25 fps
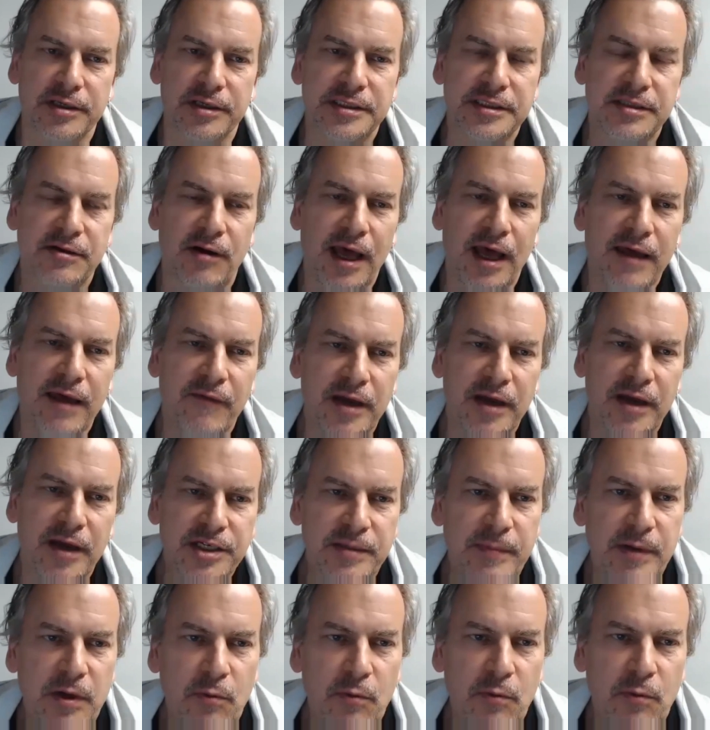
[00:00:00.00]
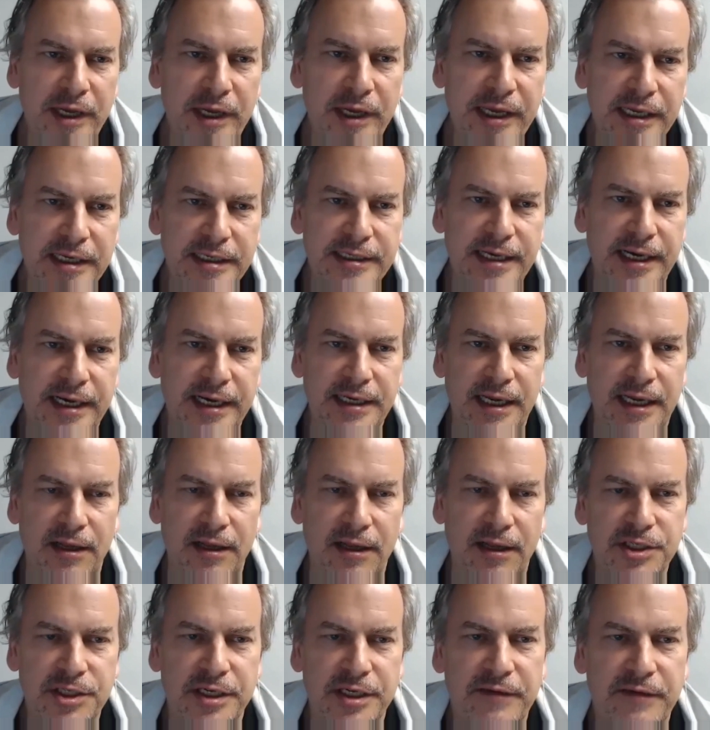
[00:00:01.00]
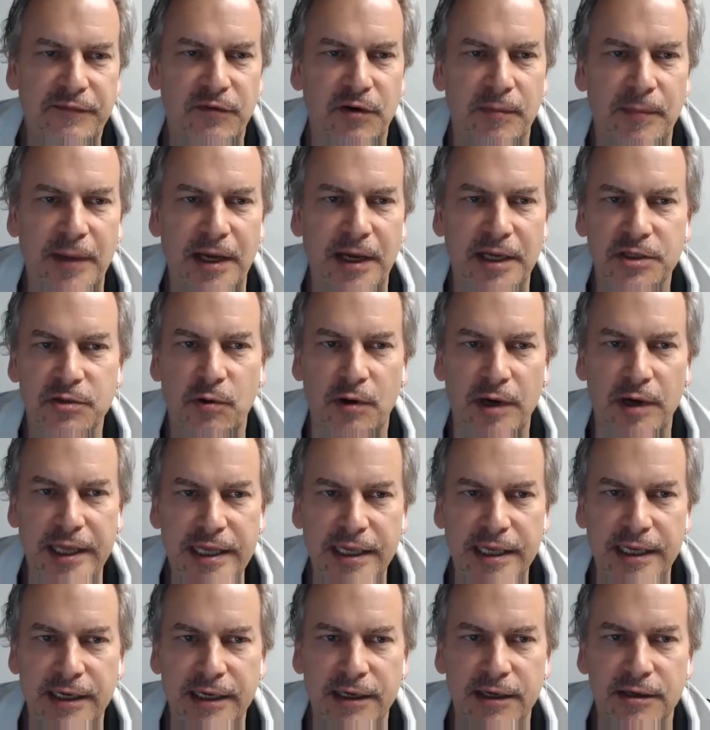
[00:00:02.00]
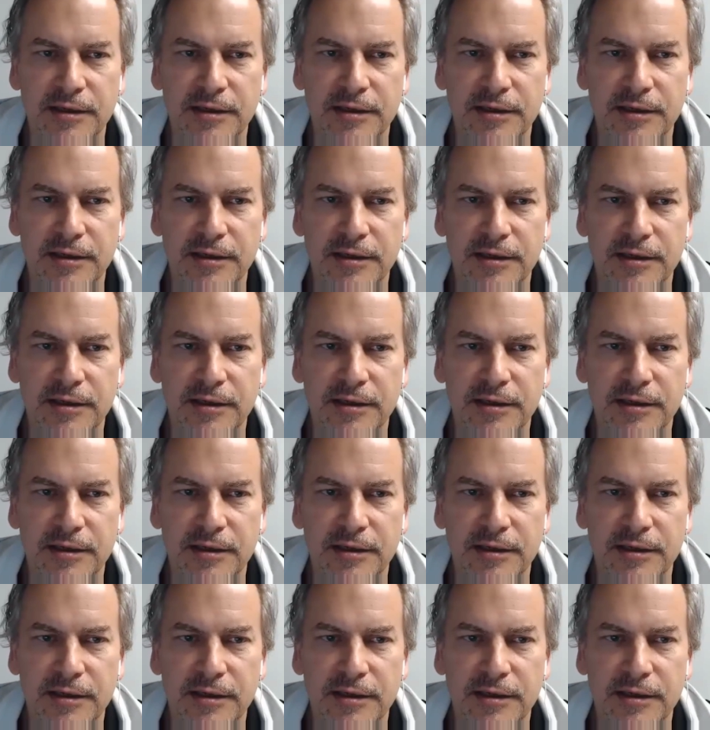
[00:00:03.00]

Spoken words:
So I have actually been working in technology for about 20 years.